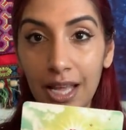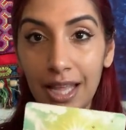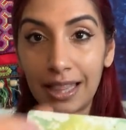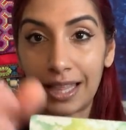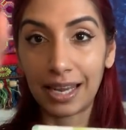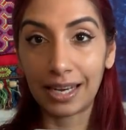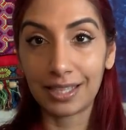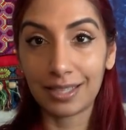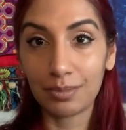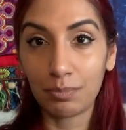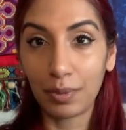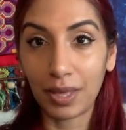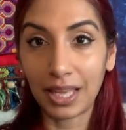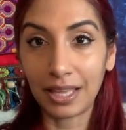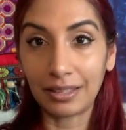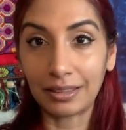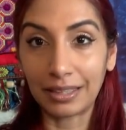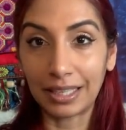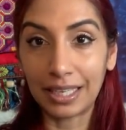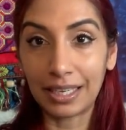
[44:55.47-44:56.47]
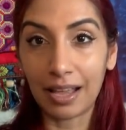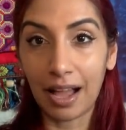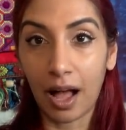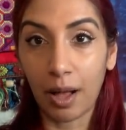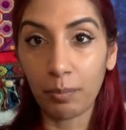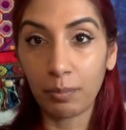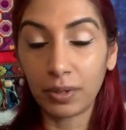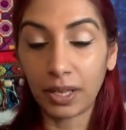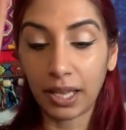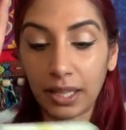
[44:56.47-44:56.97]
that is being lit
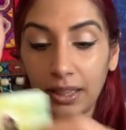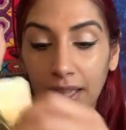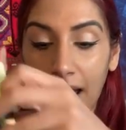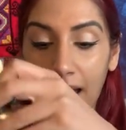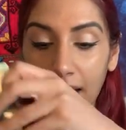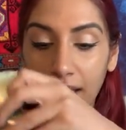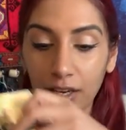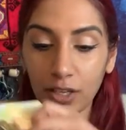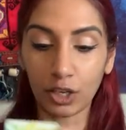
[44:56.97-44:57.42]
up like that.